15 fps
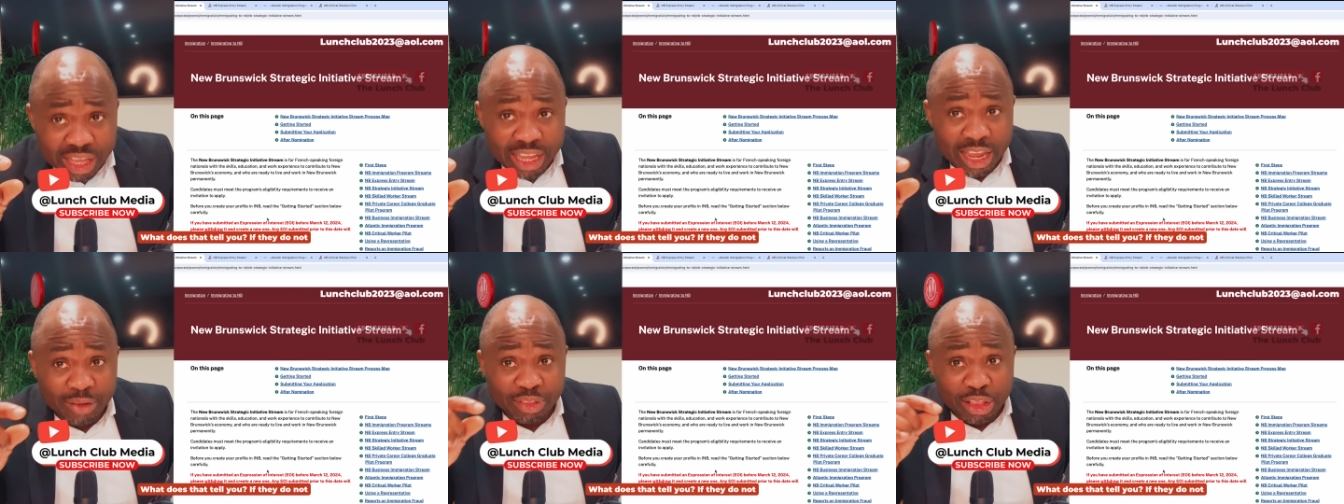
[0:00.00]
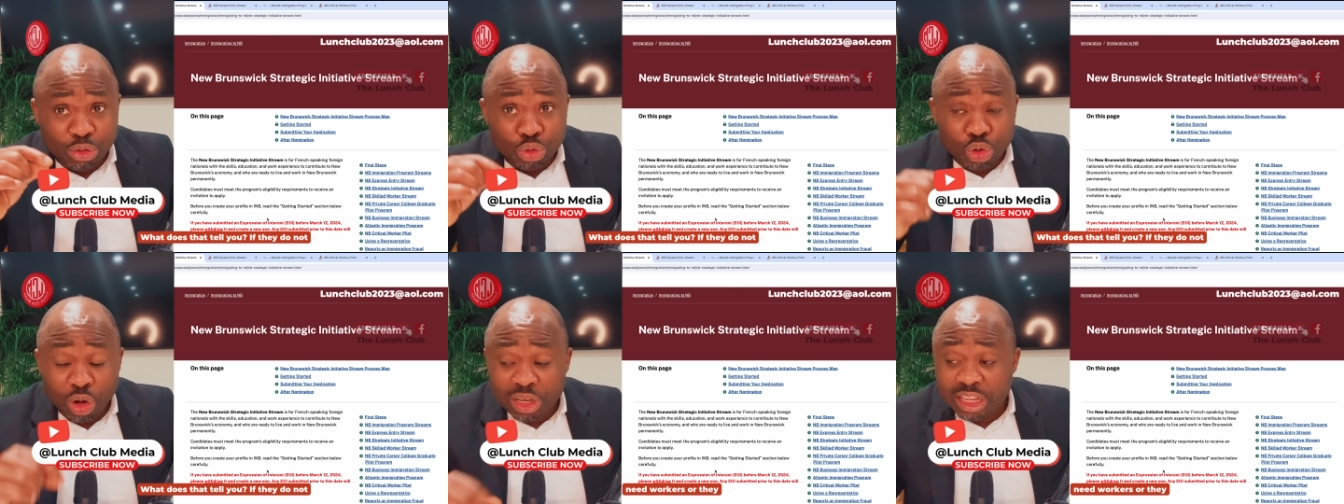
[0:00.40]
If they do
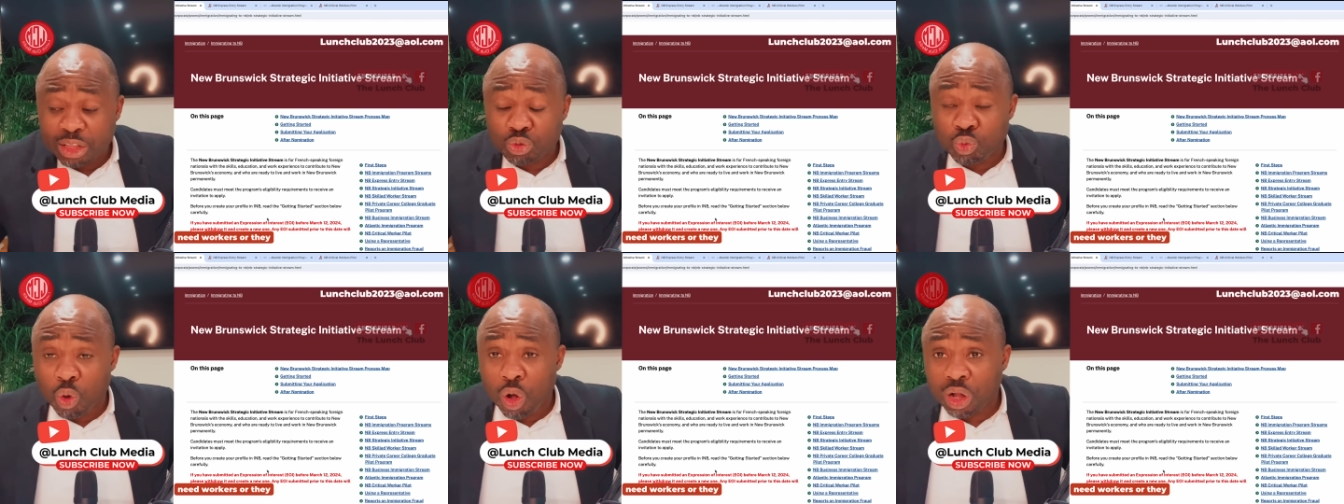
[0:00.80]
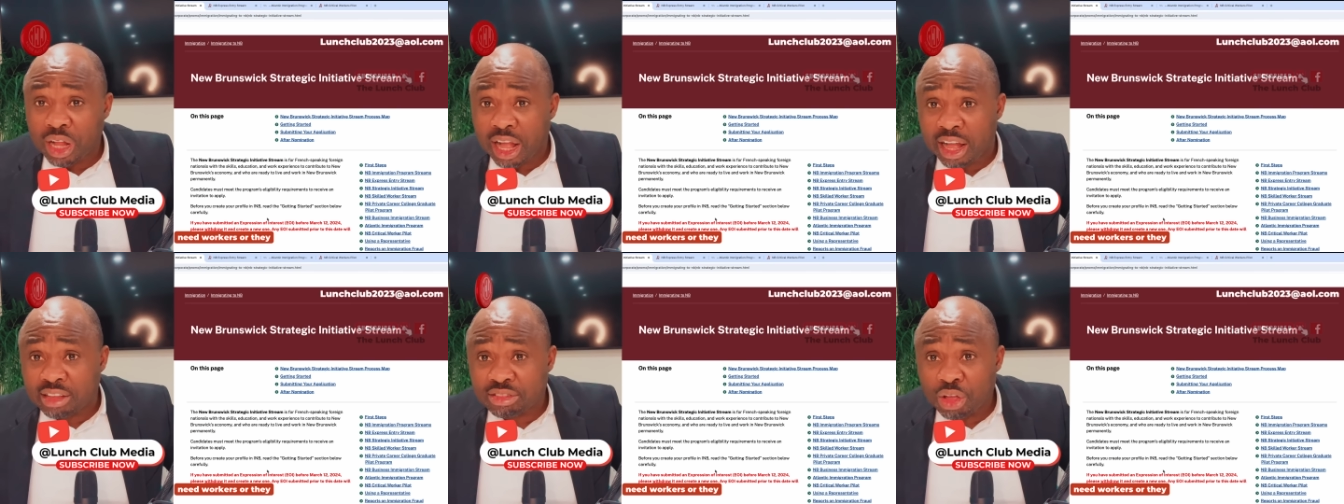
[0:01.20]
not need
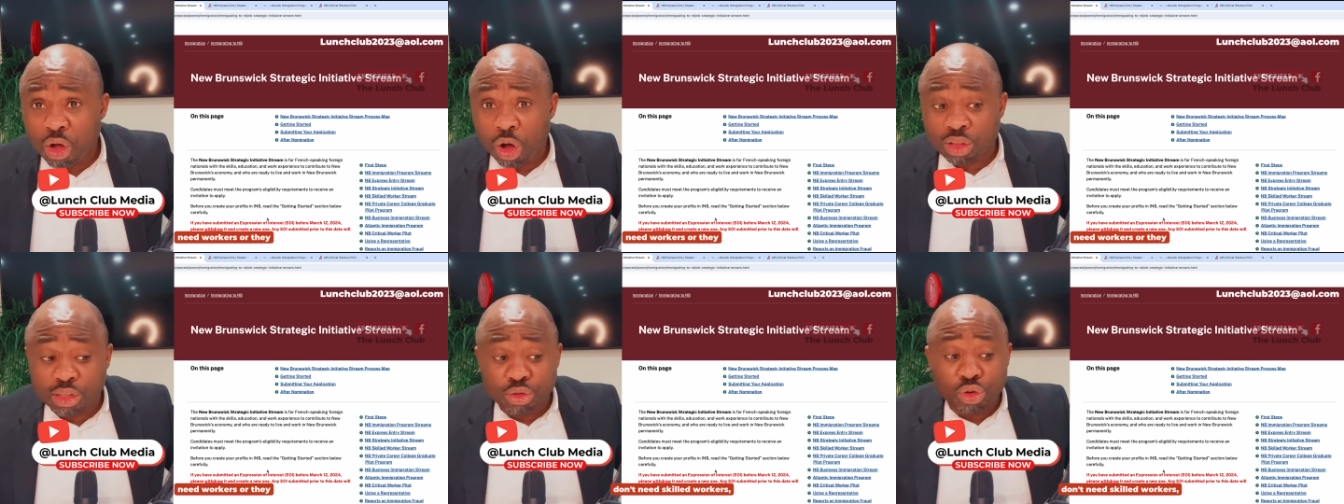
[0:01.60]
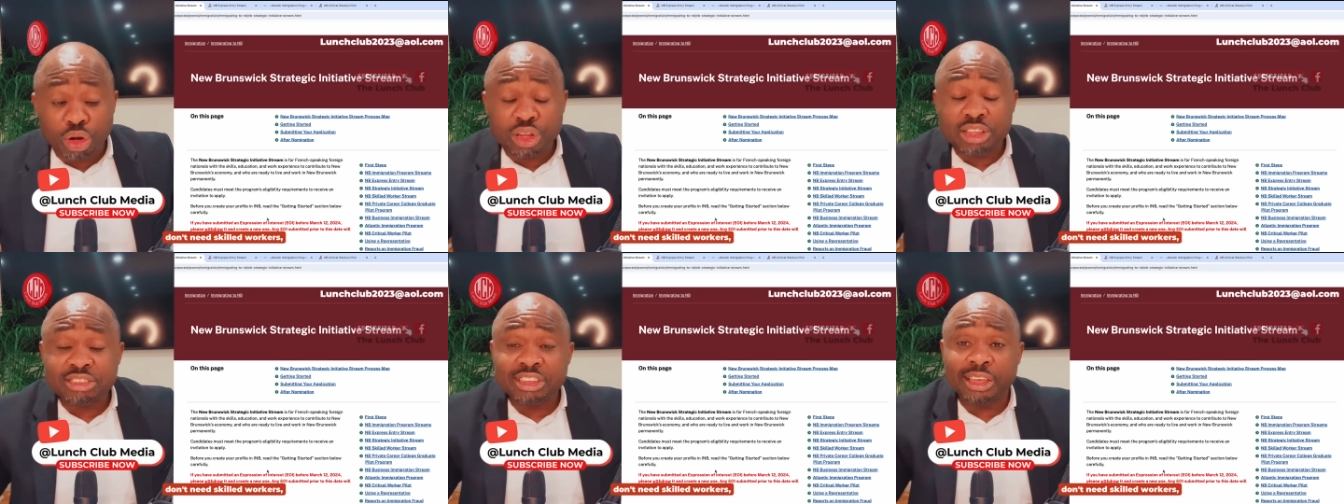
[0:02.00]
workers or they don't
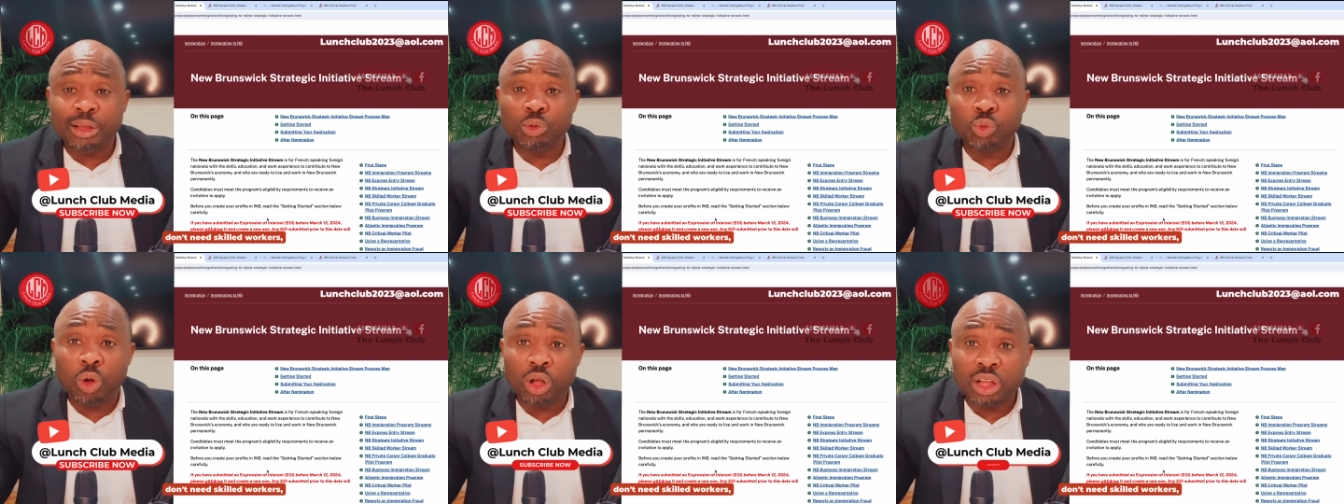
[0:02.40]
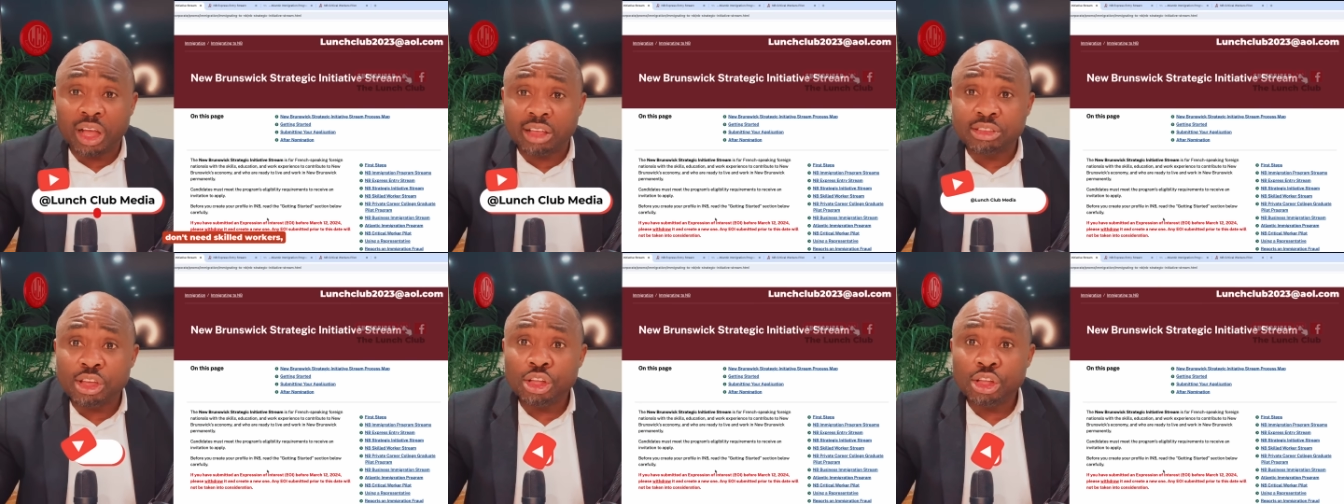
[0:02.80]
need skilled workers,